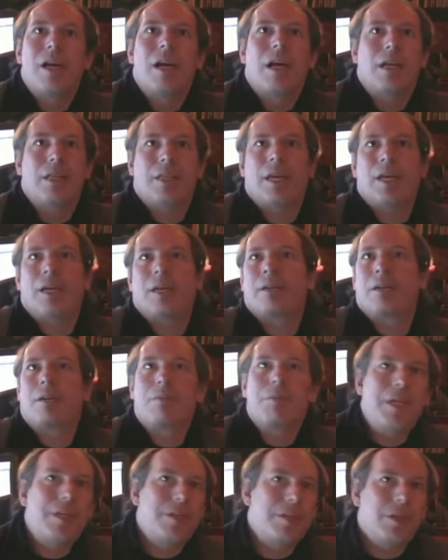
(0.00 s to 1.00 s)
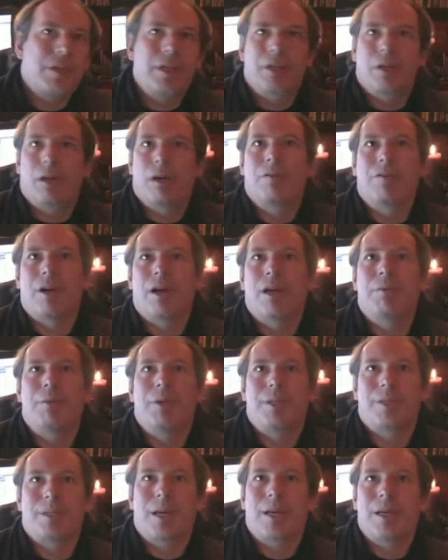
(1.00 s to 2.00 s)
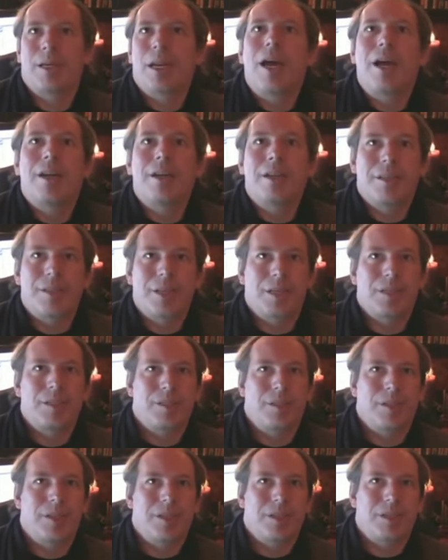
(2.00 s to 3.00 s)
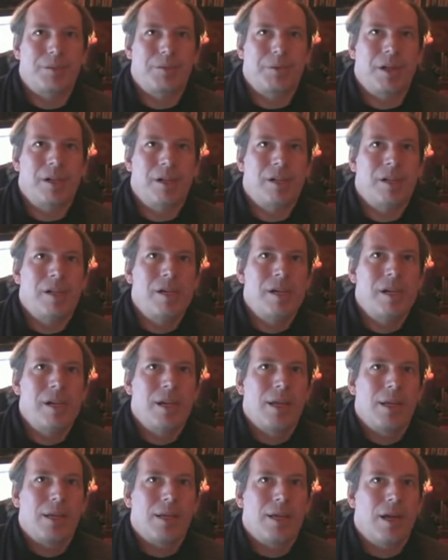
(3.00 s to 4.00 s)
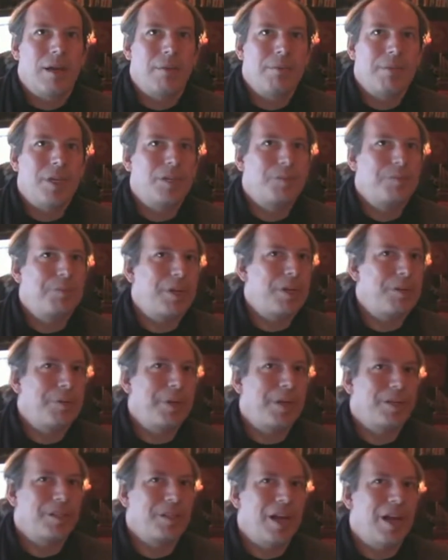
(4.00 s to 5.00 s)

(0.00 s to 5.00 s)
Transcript: And then we took it over and we started adding things to it as well. Especially because